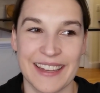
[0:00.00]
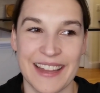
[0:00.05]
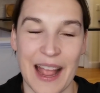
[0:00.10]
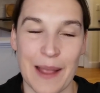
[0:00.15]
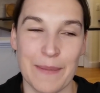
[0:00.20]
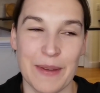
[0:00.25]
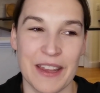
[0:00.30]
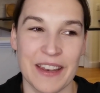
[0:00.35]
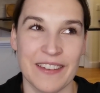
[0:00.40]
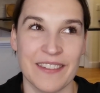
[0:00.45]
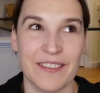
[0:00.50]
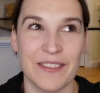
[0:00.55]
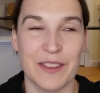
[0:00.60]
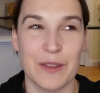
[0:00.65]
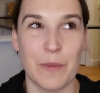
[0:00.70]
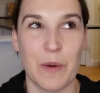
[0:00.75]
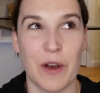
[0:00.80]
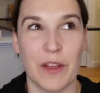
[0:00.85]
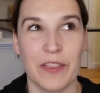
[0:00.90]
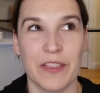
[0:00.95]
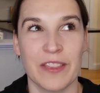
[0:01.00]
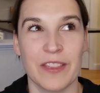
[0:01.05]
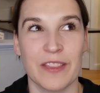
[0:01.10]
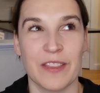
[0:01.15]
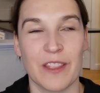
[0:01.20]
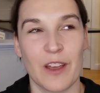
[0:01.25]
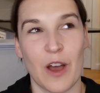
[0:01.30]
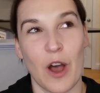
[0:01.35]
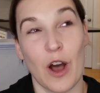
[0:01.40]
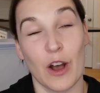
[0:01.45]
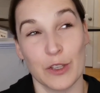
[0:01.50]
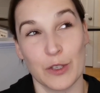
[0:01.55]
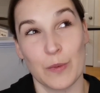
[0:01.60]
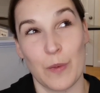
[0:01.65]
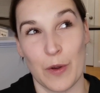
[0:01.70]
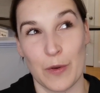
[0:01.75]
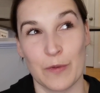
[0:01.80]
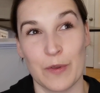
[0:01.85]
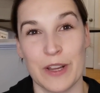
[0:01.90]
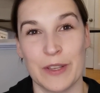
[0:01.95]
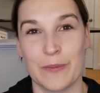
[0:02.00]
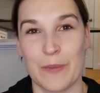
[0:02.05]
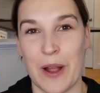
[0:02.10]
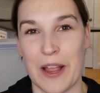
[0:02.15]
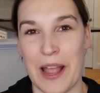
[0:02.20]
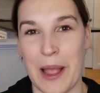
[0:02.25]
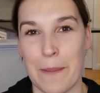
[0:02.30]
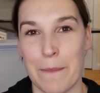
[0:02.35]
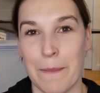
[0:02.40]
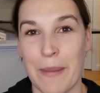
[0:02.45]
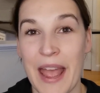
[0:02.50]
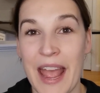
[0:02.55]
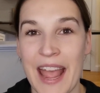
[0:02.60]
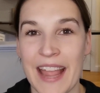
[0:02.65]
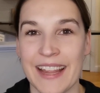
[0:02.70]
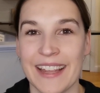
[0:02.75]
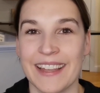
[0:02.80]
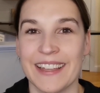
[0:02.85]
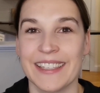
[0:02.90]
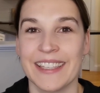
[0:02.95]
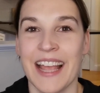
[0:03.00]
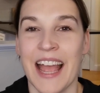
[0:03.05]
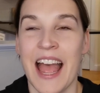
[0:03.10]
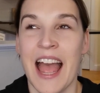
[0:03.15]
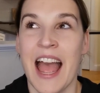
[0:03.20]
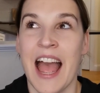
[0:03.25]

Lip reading: one reason why I'm back is